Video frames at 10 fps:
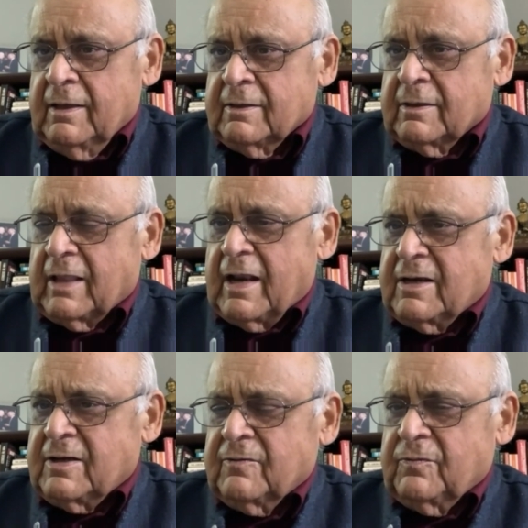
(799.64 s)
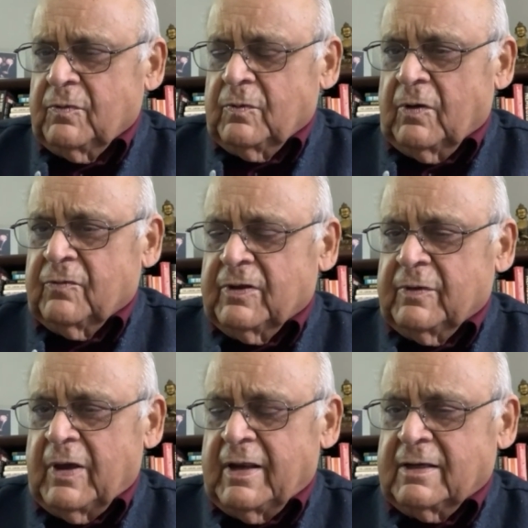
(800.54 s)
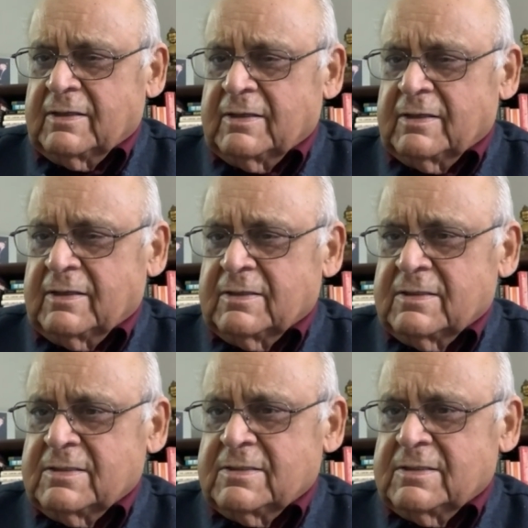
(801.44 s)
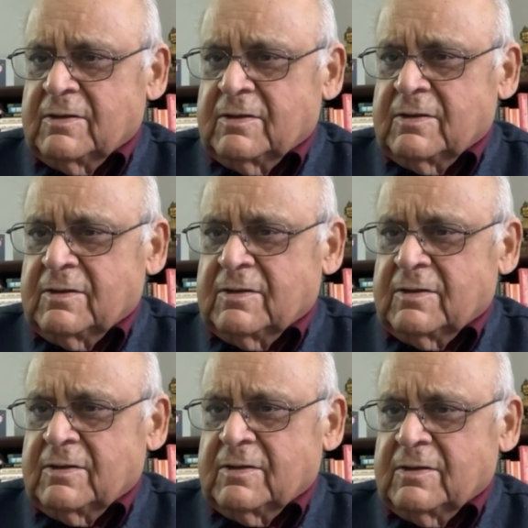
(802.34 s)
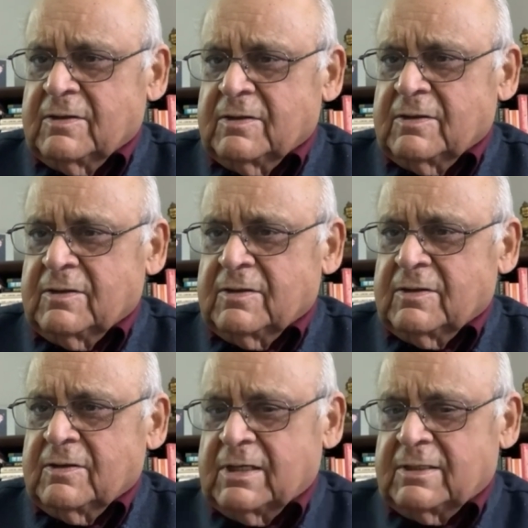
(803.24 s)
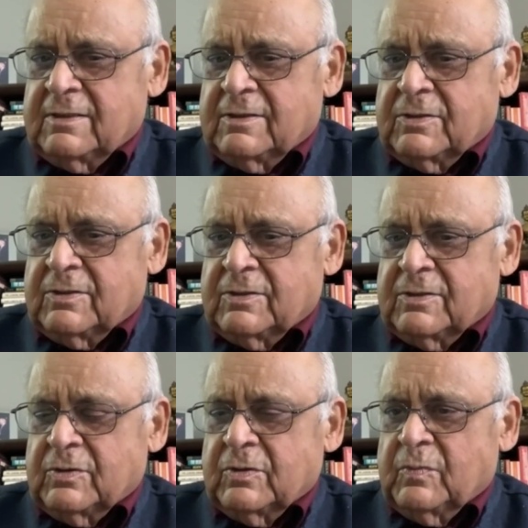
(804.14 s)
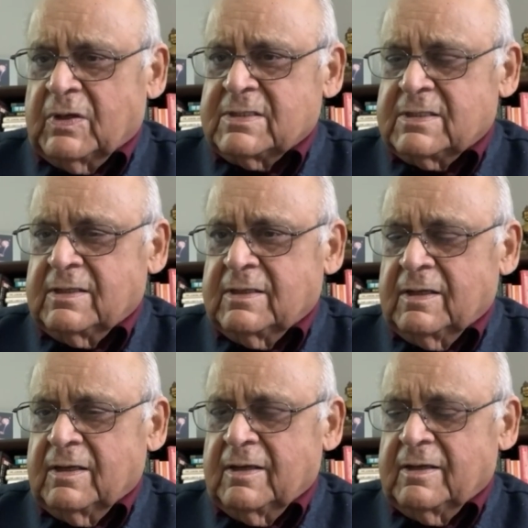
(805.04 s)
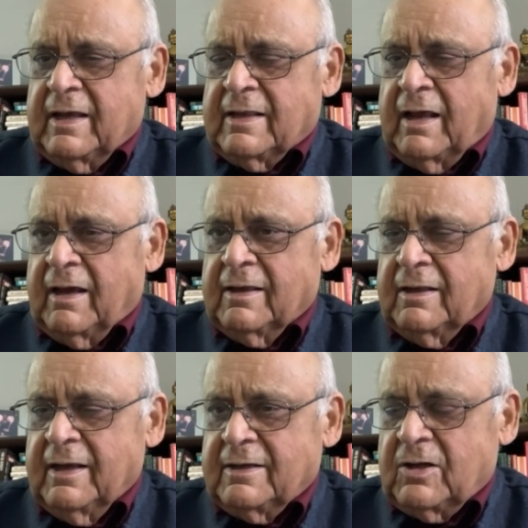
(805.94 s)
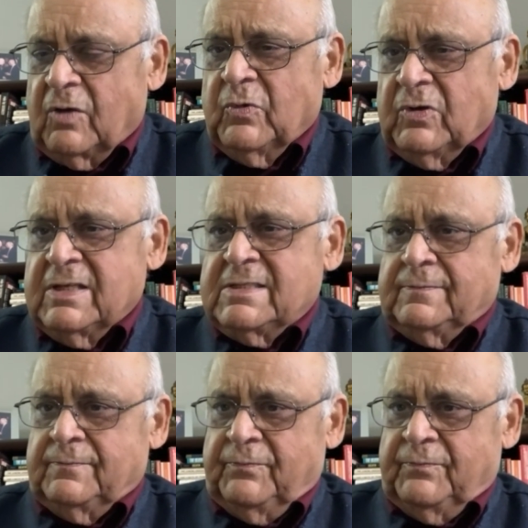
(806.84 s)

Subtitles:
The narrative of the Americans of the Western world was that you must annihilate communism.